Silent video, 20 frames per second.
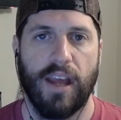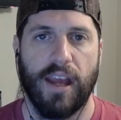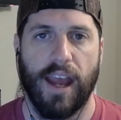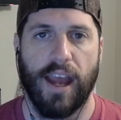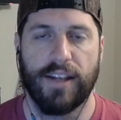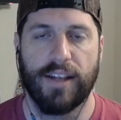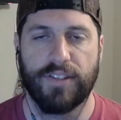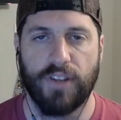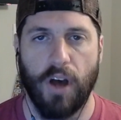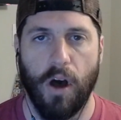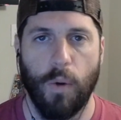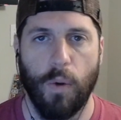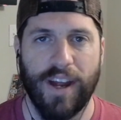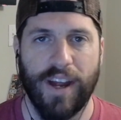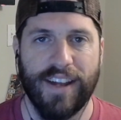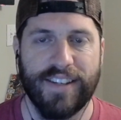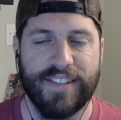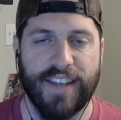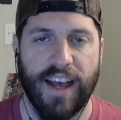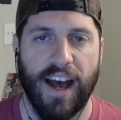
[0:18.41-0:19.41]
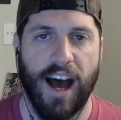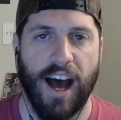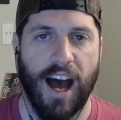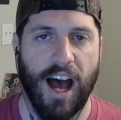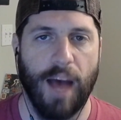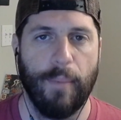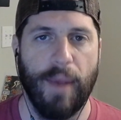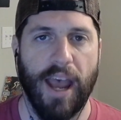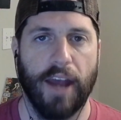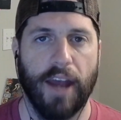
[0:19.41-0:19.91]
As always,
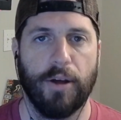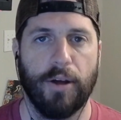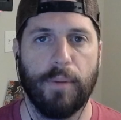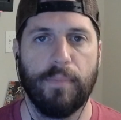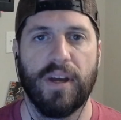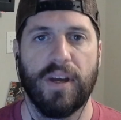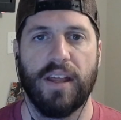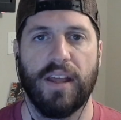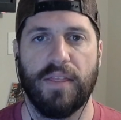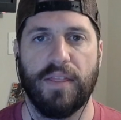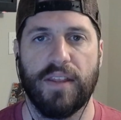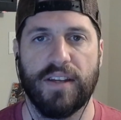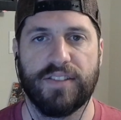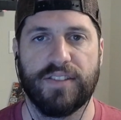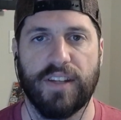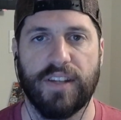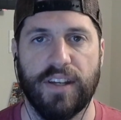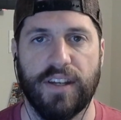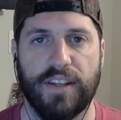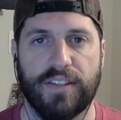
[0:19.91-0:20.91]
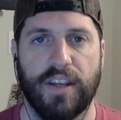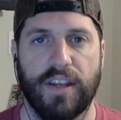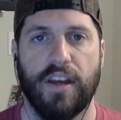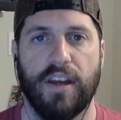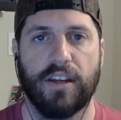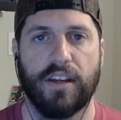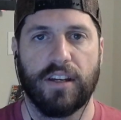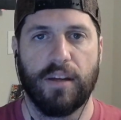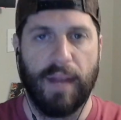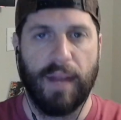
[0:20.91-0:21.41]
I'm Adam, and this is
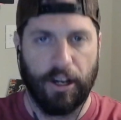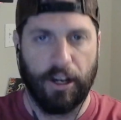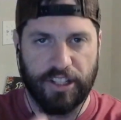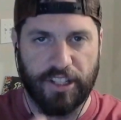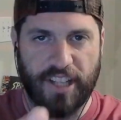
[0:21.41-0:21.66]
Commander